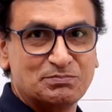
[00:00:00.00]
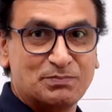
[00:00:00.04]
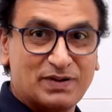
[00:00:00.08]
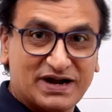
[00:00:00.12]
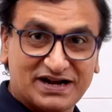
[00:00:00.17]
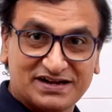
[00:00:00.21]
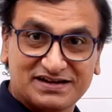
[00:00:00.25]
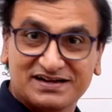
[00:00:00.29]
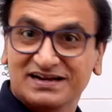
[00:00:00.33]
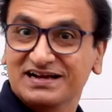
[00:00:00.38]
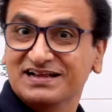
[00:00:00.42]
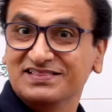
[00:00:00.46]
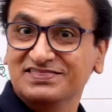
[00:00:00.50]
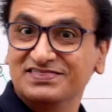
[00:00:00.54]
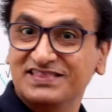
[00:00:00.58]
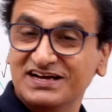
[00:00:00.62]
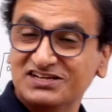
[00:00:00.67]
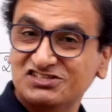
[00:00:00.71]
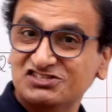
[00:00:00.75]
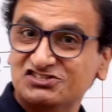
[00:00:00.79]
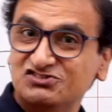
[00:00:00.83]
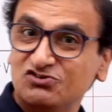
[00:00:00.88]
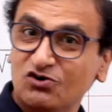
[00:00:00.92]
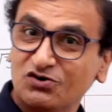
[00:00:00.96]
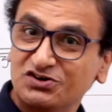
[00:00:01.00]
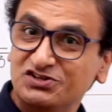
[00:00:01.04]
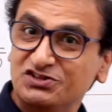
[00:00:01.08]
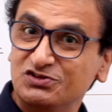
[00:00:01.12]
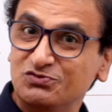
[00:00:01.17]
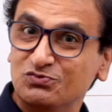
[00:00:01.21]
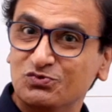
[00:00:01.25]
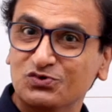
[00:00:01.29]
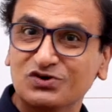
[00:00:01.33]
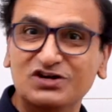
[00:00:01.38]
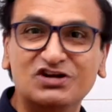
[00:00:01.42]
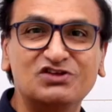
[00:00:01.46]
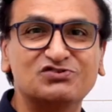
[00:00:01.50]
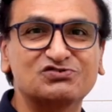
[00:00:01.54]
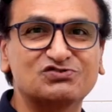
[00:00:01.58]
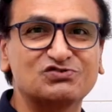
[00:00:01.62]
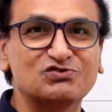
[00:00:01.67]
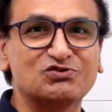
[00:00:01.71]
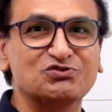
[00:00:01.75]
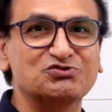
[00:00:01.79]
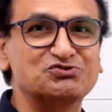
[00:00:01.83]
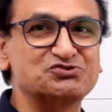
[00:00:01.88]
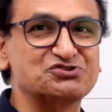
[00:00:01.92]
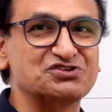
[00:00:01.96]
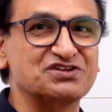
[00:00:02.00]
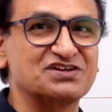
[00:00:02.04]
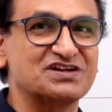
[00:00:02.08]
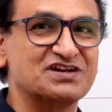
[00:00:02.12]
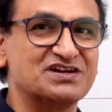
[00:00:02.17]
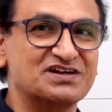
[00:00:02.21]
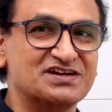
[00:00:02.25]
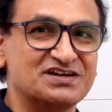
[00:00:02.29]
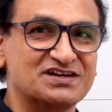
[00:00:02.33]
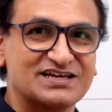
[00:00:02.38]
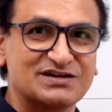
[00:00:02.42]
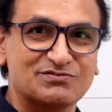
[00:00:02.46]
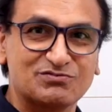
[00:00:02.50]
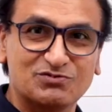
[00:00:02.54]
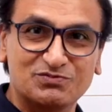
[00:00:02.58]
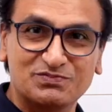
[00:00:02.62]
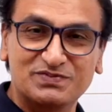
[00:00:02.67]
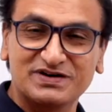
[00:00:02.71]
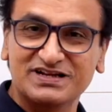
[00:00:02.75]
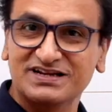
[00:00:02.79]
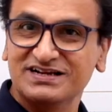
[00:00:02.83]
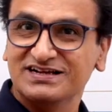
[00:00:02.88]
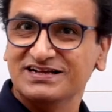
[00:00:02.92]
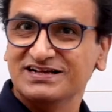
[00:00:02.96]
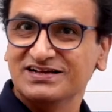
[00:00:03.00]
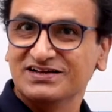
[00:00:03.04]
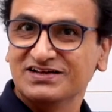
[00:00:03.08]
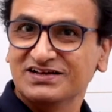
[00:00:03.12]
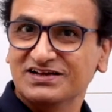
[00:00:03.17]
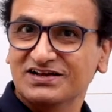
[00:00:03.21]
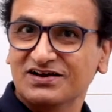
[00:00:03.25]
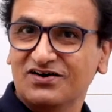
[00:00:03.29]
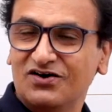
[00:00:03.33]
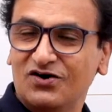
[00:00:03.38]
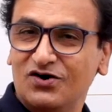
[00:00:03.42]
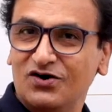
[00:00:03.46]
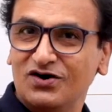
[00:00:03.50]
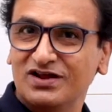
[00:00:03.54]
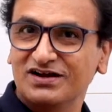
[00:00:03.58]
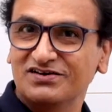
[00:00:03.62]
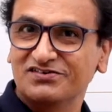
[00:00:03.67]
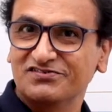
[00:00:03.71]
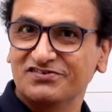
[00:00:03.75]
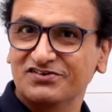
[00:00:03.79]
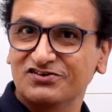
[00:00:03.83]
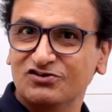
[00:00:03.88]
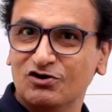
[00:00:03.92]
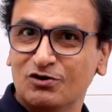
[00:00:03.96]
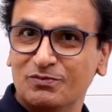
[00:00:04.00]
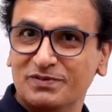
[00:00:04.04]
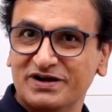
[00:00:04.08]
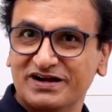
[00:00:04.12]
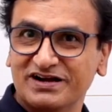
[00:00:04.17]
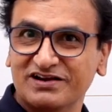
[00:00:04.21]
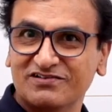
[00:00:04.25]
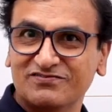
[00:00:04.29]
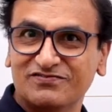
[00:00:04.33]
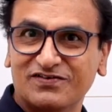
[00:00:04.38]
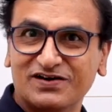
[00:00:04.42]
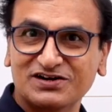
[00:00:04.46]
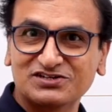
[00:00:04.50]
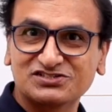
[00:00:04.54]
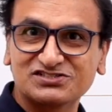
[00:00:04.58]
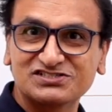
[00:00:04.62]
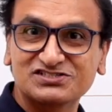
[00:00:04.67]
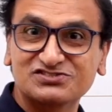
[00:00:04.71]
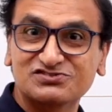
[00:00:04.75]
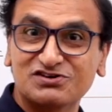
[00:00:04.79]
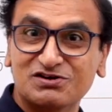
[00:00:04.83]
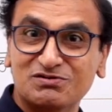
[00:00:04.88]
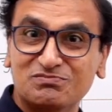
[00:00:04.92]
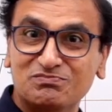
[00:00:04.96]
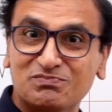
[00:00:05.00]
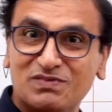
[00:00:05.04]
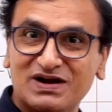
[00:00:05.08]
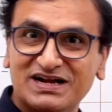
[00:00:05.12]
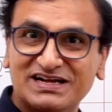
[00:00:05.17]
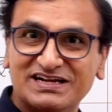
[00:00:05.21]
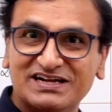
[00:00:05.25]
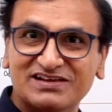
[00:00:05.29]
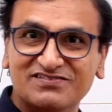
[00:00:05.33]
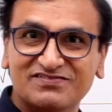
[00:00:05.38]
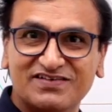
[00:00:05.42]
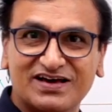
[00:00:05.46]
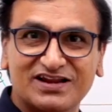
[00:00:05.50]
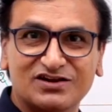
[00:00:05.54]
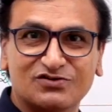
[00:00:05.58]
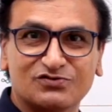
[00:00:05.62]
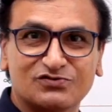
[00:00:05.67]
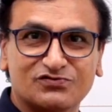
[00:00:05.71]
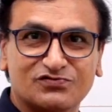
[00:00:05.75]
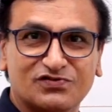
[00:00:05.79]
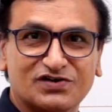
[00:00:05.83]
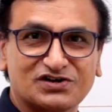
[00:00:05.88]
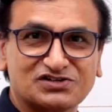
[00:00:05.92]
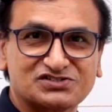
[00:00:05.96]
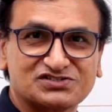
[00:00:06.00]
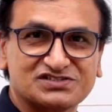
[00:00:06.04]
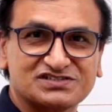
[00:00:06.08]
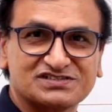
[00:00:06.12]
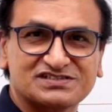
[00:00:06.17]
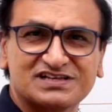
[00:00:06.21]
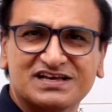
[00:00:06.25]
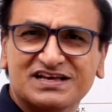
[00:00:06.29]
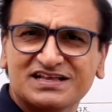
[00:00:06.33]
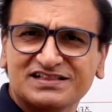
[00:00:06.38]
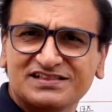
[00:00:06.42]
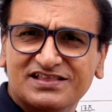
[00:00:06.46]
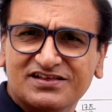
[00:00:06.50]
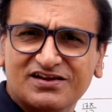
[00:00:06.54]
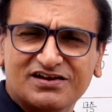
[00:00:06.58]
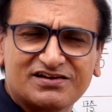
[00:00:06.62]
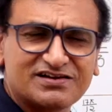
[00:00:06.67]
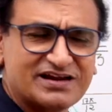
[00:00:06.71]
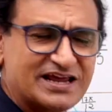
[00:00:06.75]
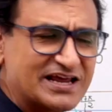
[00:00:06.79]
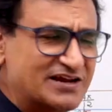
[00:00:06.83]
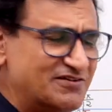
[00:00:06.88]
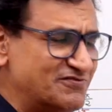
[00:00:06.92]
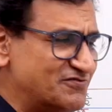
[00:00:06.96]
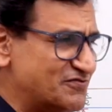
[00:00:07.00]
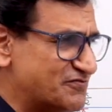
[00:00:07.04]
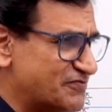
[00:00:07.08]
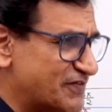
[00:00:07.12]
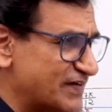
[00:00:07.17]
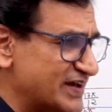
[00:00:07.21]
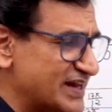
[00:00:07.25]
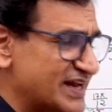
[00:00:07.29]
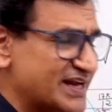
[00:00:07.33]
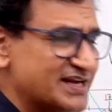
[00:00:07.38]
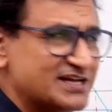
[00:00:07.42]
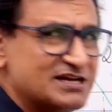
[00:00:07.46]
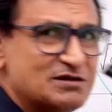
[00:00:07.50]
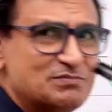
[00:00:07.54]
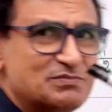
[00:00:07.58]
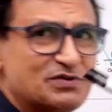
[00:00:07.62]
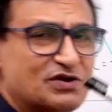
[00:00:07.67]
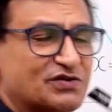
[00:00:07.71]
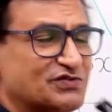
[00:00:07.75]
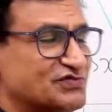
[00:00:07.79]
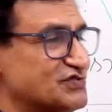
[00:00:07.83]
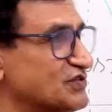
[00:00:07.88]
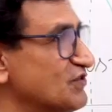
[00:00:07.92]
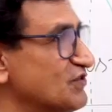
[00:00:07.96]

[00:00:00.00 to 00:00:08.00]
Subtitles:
But that's not the only solution. Remember, all trigonometric functions are multi-valued functions. There are infinite number of